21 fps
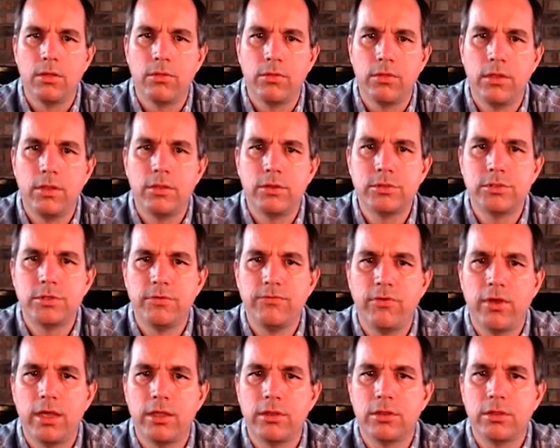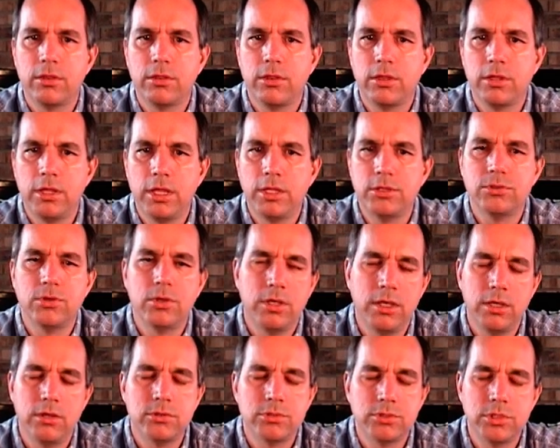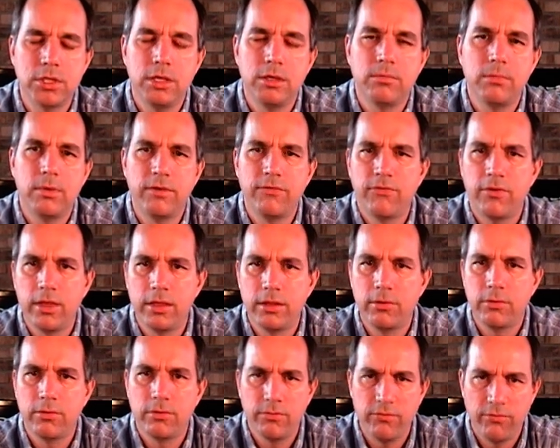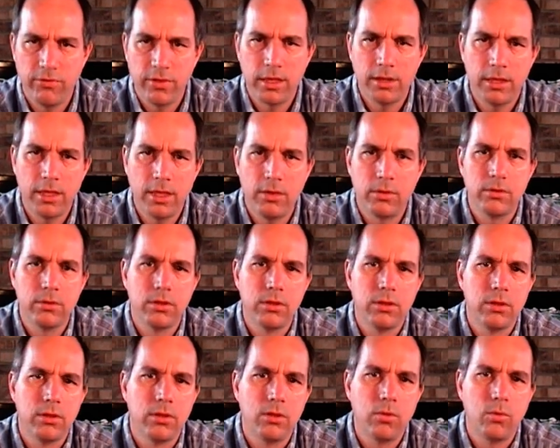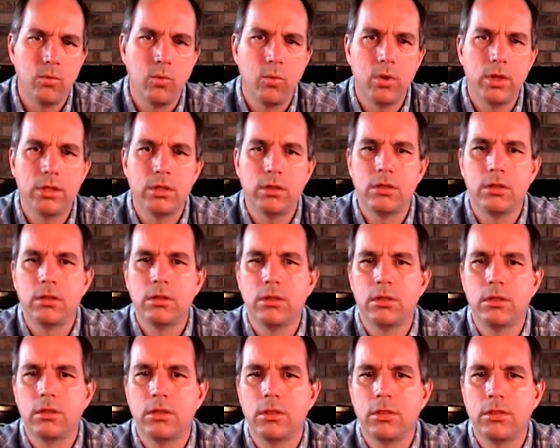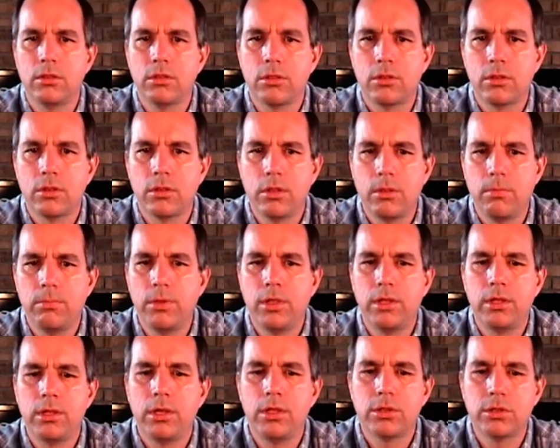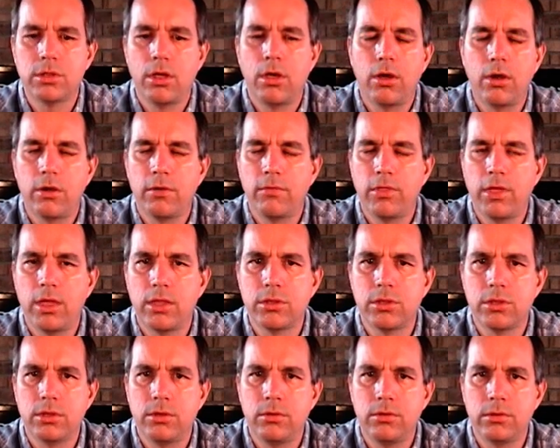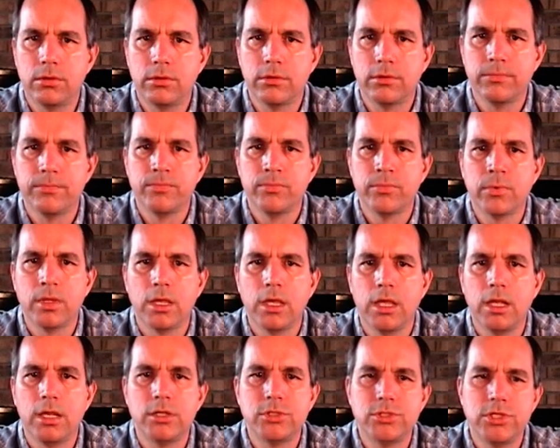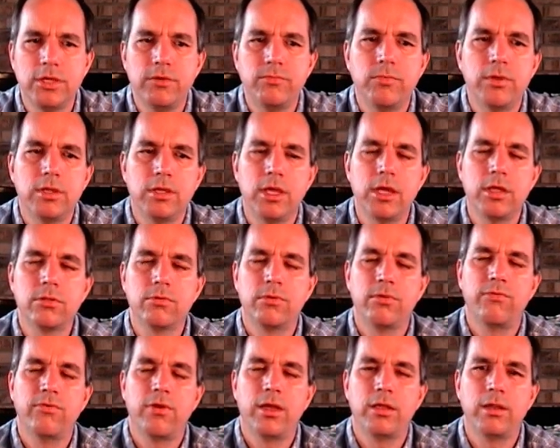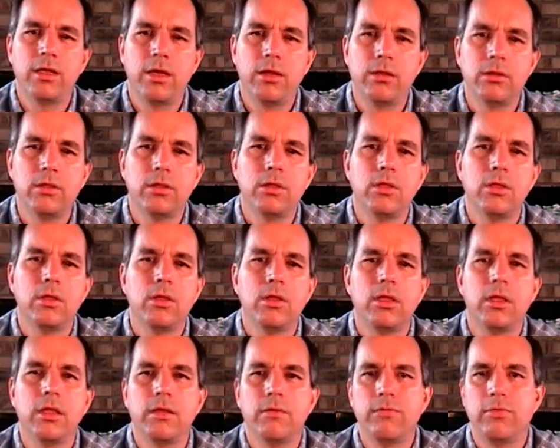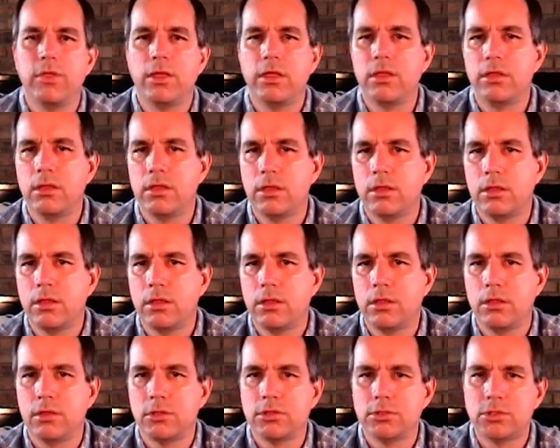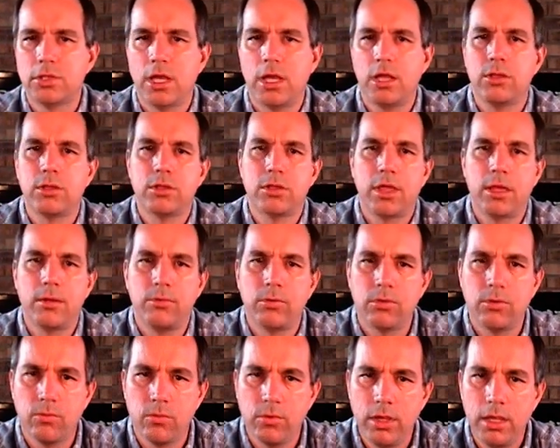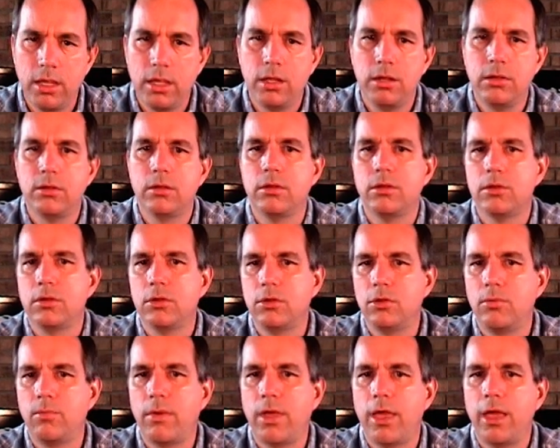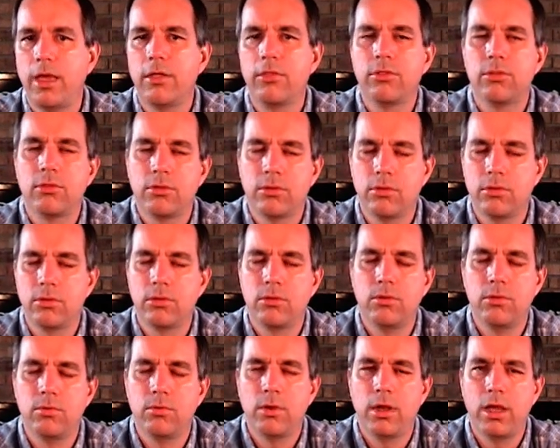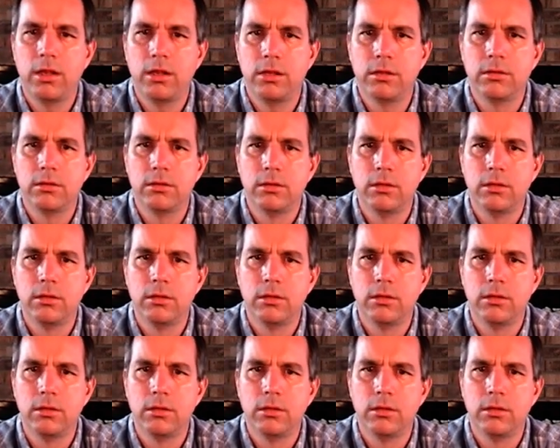Then she finds, the teacher, he or she may find out what the abilities are of that student. In achievement tests, we find out if the child is able to read, do math, do writing.